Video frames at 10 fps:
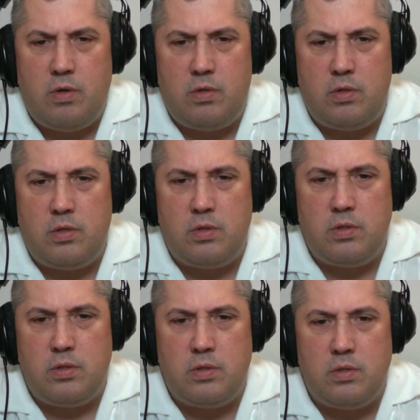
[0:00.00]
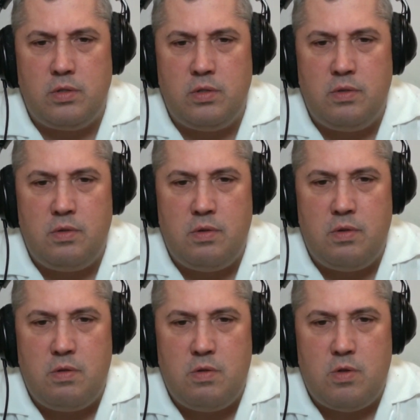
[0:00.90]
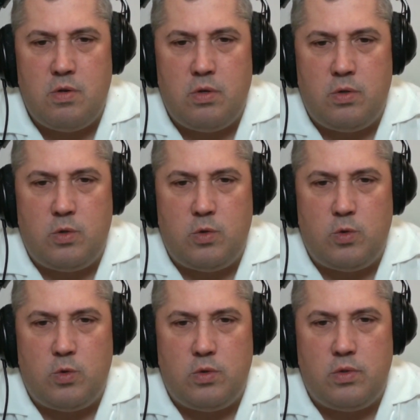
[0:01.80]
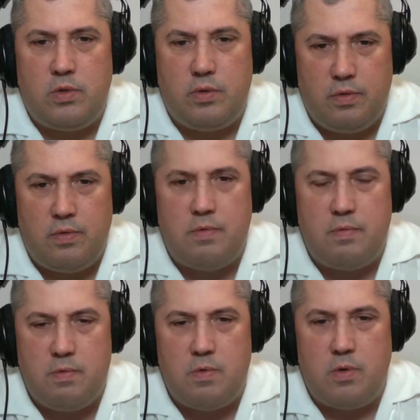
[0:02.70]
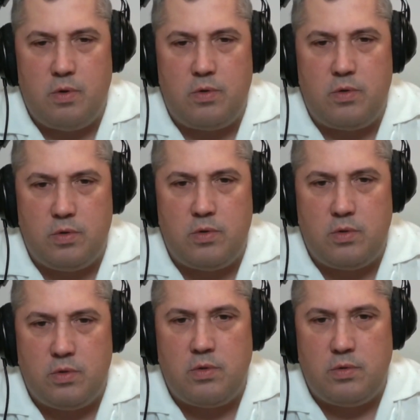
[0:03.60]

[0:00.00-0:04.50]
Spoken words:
[no speech]